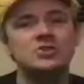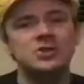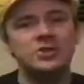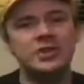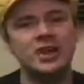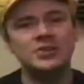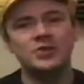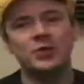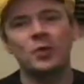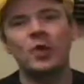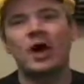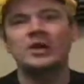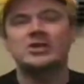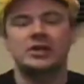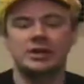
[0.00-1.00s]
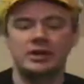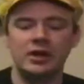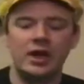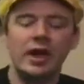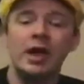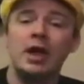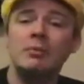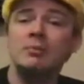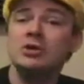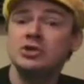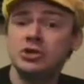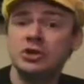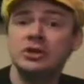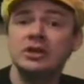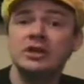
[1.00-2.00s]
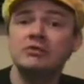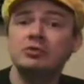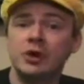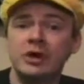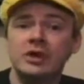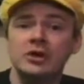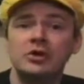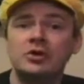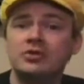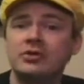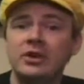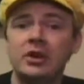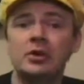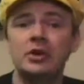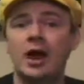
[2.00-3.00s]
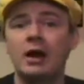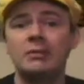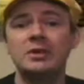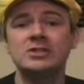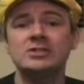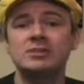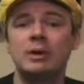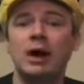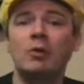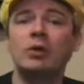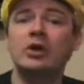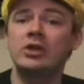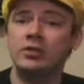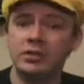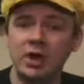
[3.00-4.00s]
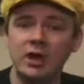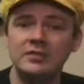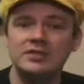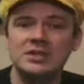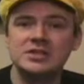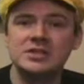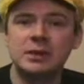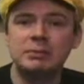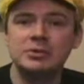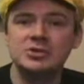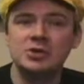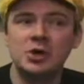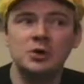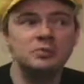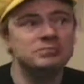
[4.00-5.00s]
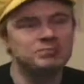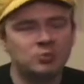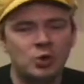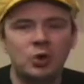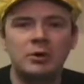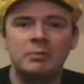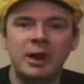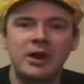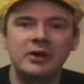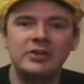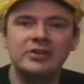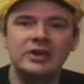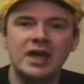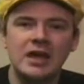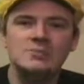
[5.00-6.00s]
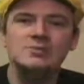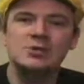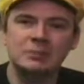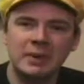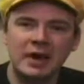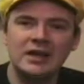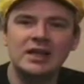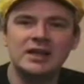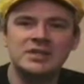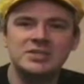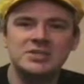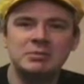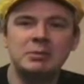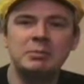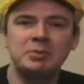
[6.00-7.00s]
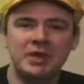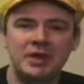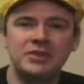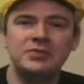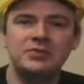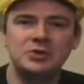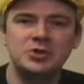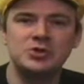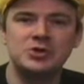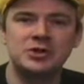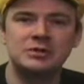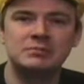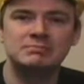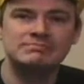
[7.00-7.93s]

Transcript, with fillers: So thanks for watching, and be sure to leave written or video comments about what you thought of this episode, or about other games you might like to see me play in the future